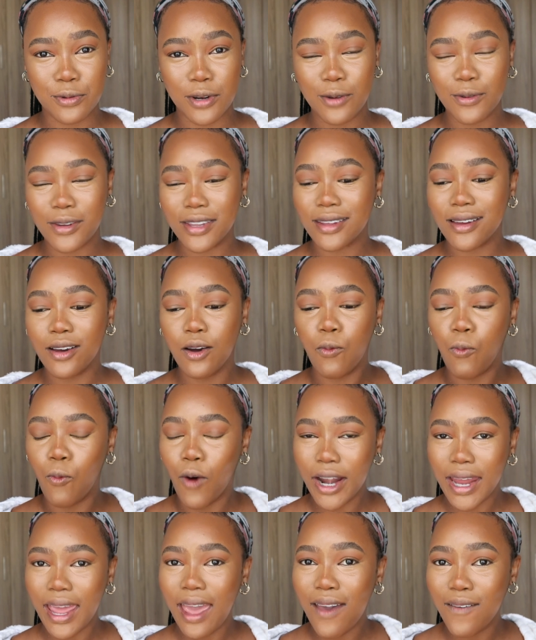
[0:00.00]
work with,
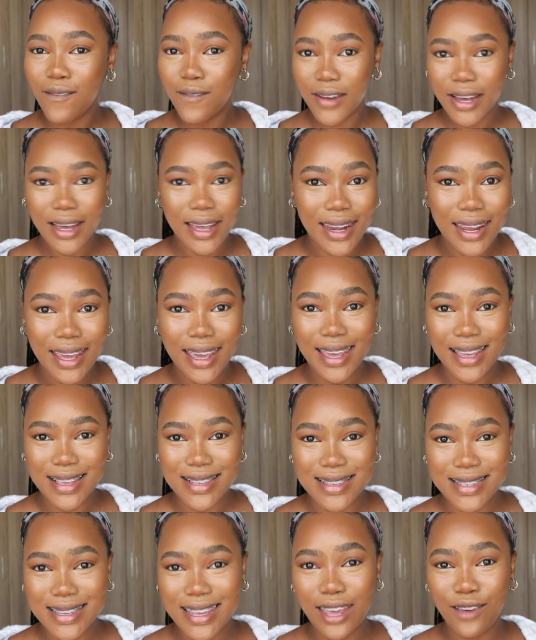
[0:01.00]
whatever it
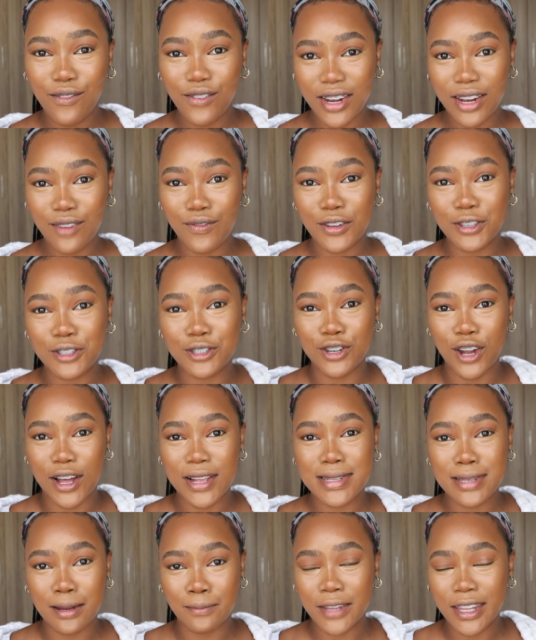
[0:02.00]
is, even if it's
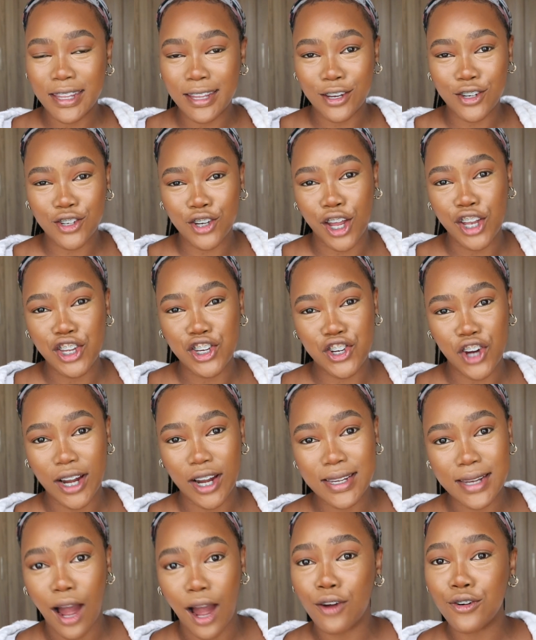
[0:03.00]
not something that you can
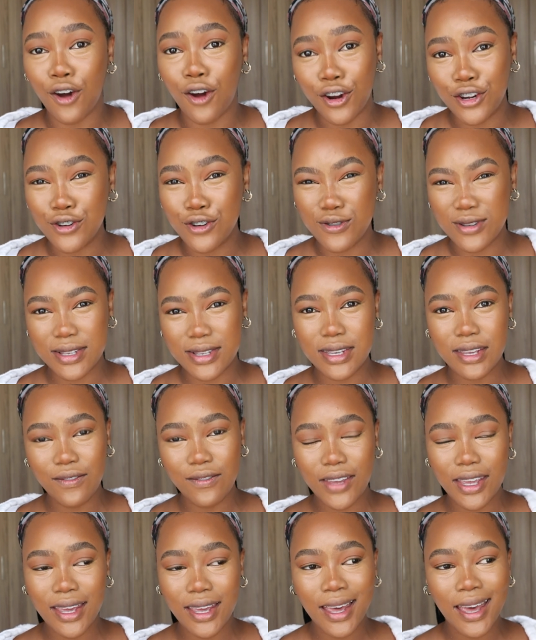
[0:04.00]
jot down on your
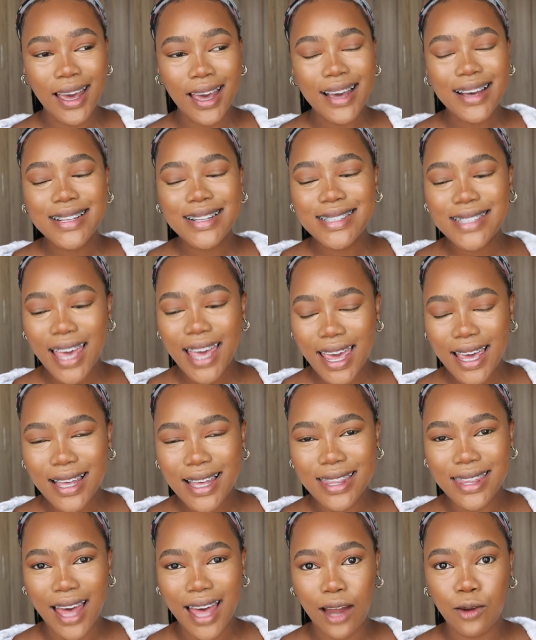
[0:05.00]
CV,
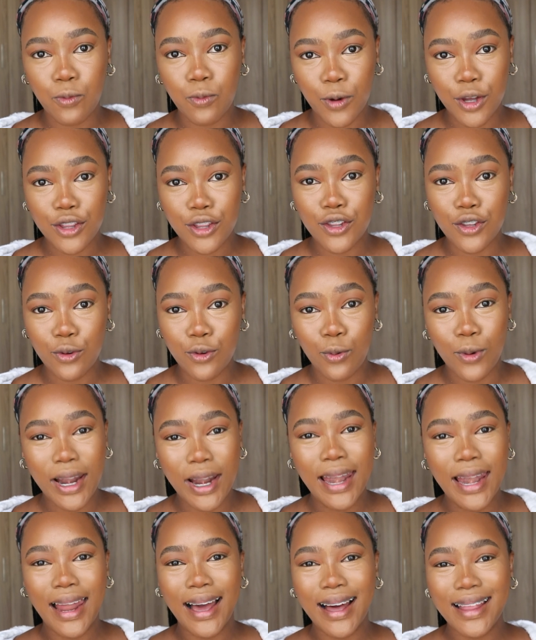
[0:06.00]
take that with you,
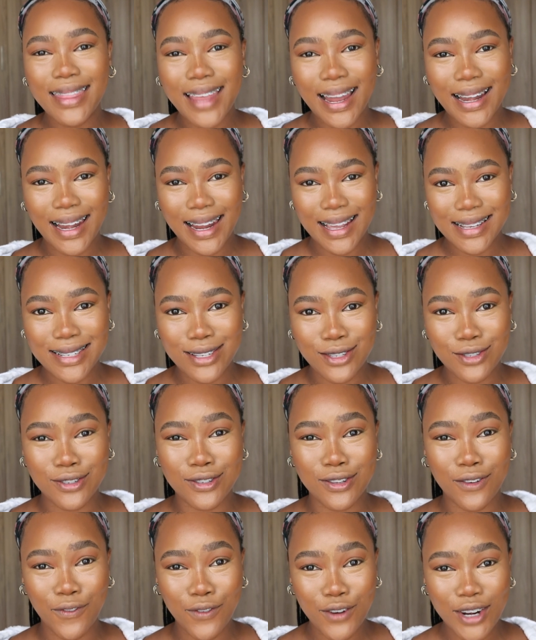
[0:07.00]
learn that lesson to
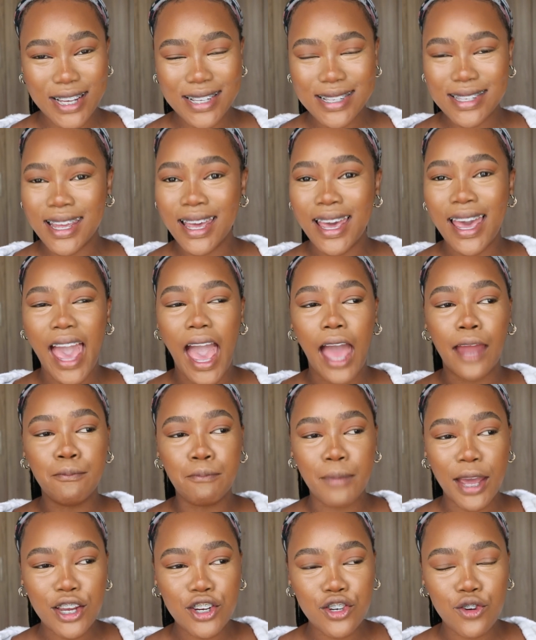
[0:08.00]
the fullest, and
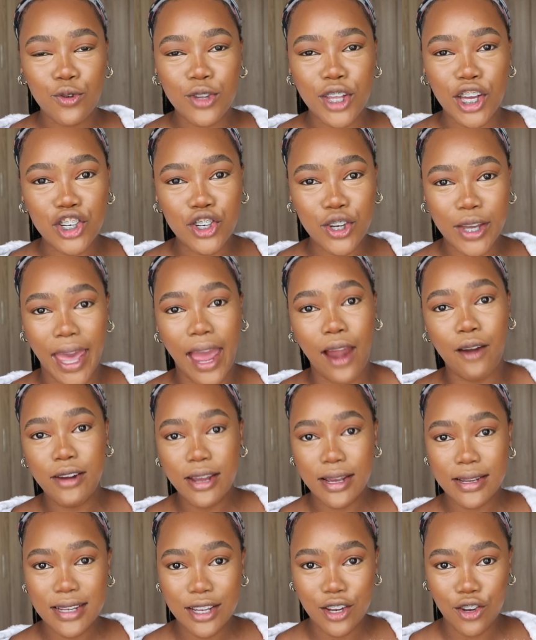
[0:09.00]
make sure that you
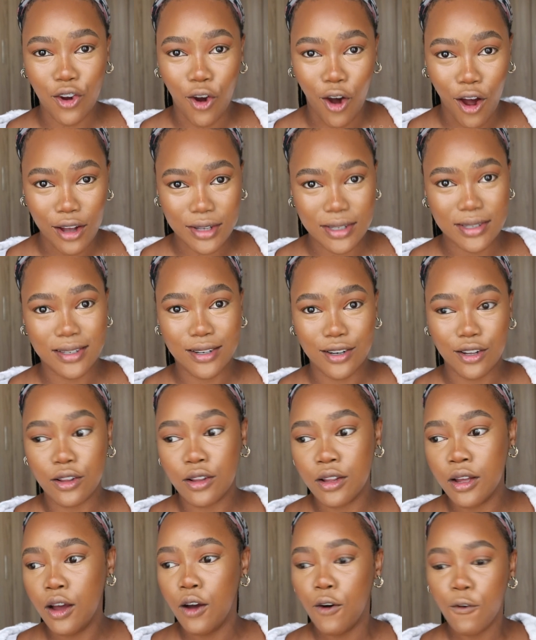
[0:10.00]
carry it in your
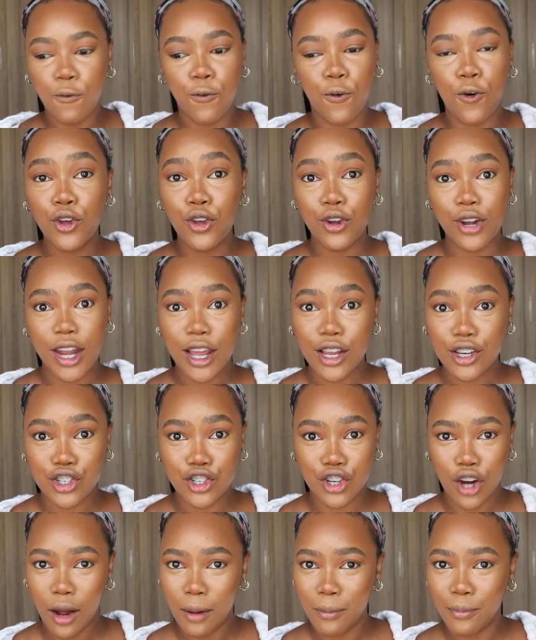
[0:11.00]
arsenal for your next
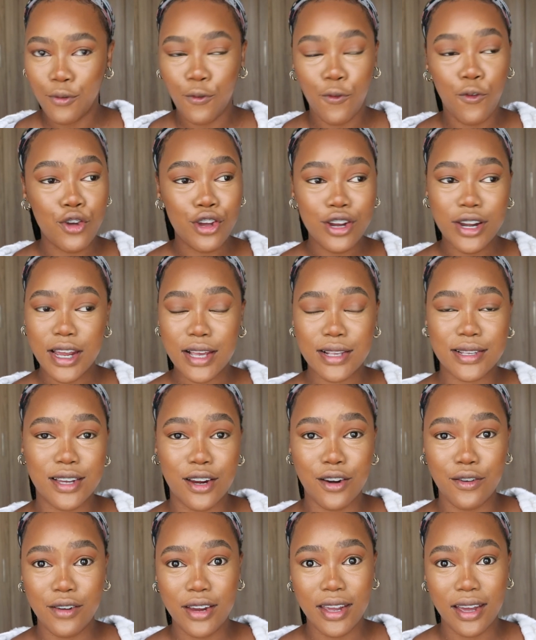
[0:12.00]
job, for your next
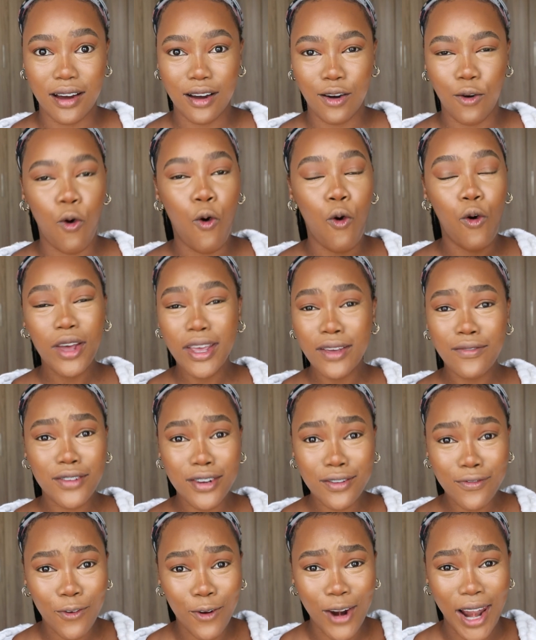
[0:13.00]
career, or
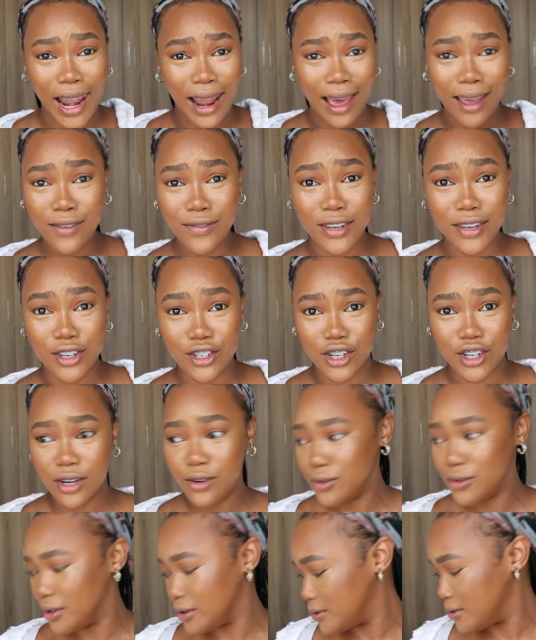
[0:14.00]
even for life in
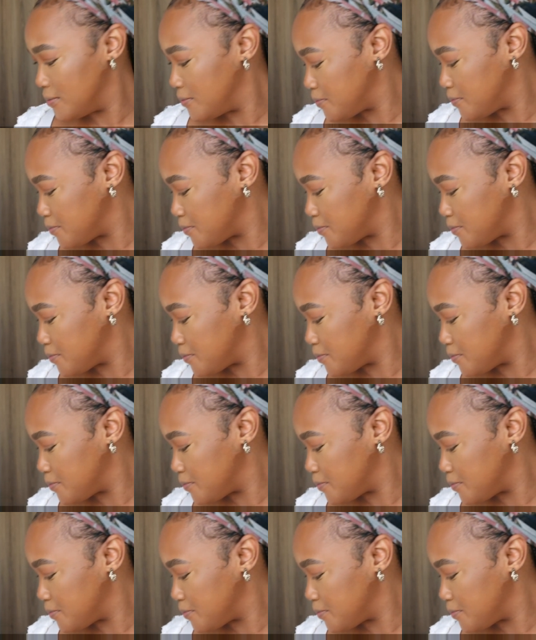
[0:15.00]
general.